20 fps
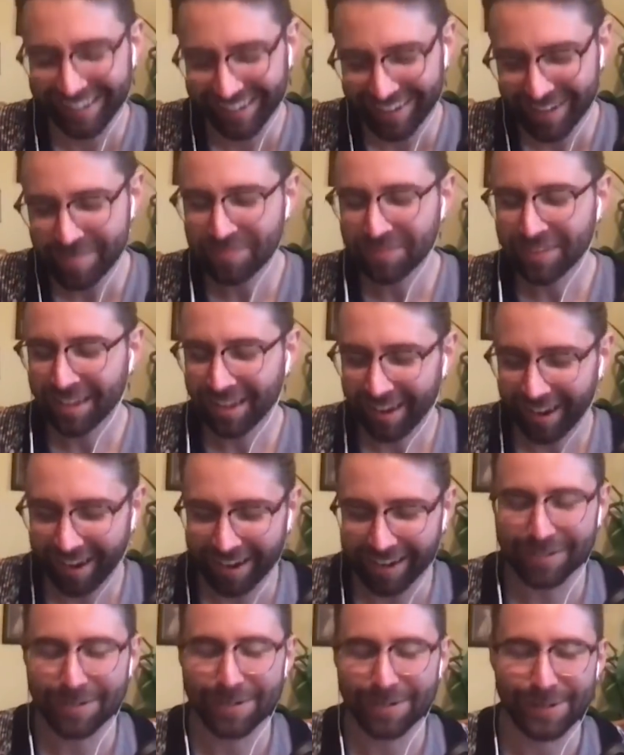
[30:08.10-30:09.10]
all
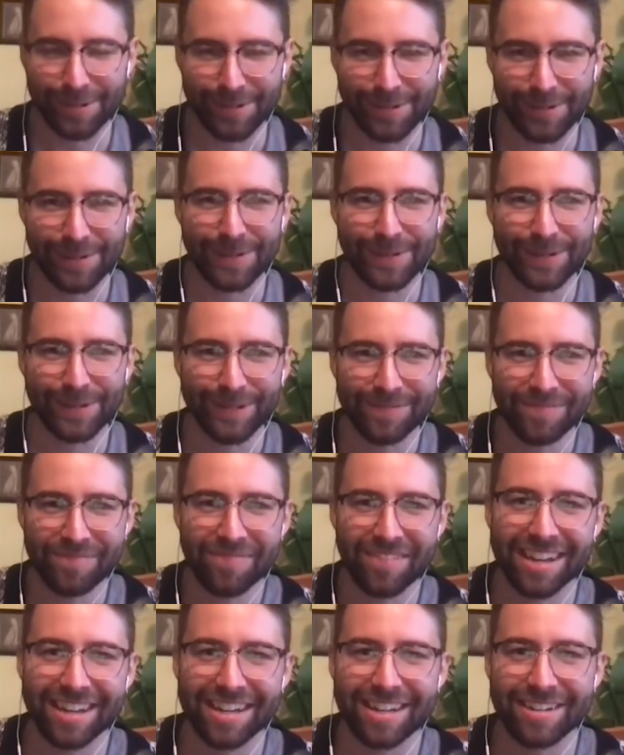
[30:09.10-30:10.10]
right, cool, cool, cool.
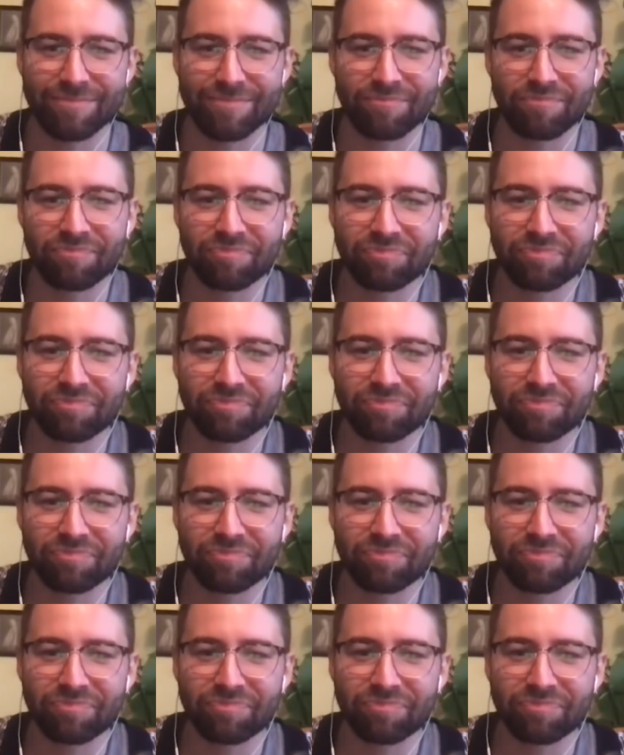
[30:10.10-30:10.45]
Um,